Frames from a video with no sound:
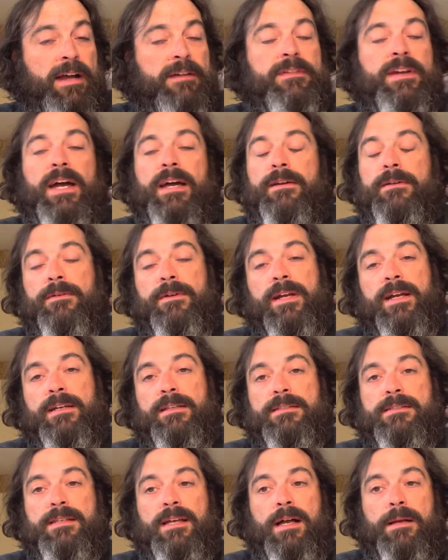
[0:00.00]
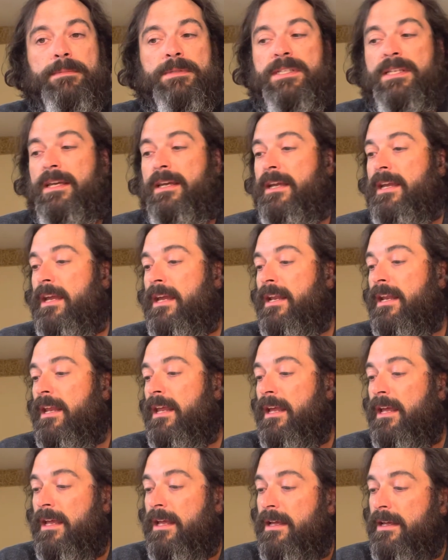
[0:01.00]
i've gotten a reckless ops ticket
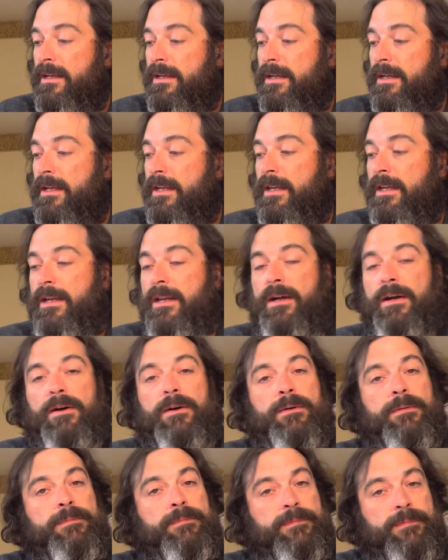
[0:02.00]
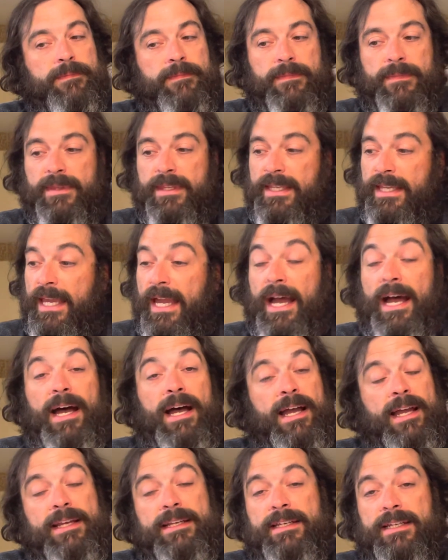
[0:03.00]
you know yeah
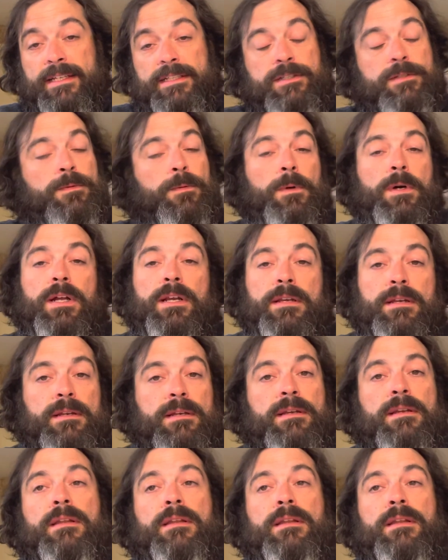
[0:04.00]
i ditched one